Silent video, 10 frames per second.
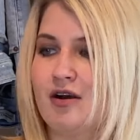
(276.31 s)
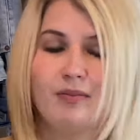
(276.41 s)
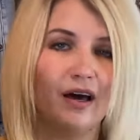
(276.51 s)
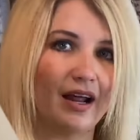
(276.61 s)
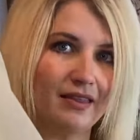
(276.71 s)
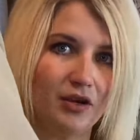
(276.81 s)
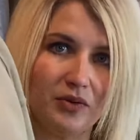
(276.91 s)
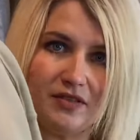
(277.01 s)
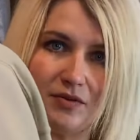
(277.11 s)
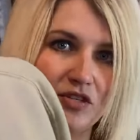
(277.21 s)
but I think with
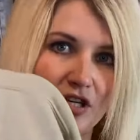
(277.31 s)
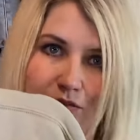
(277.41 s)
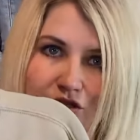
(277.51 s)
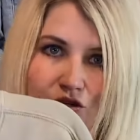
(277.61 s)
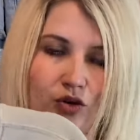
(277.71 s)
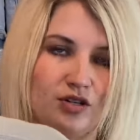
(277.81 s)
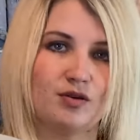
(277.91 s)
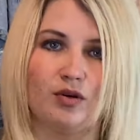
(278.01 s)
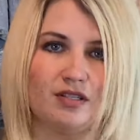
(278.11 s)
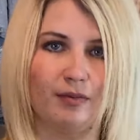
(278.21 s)
some denim shorts
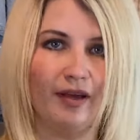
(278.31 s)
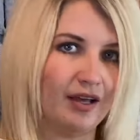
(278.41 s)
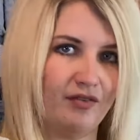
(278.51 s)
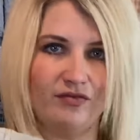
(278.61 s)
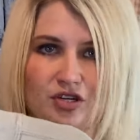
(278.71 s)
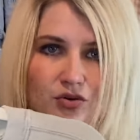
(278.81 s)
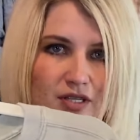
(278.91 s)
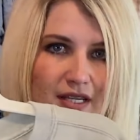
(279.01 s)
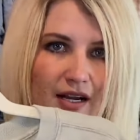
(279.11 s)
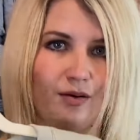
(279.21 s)
or some like comfy
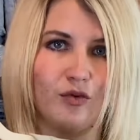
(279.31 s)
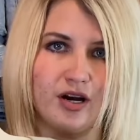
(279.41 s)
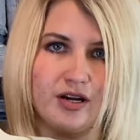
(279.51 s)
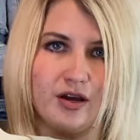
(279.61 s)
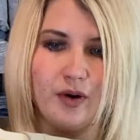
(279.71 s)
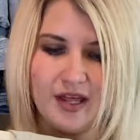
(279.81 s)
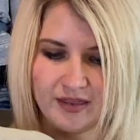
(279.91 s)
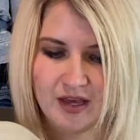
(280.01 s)
shorts like I'm wearing it with,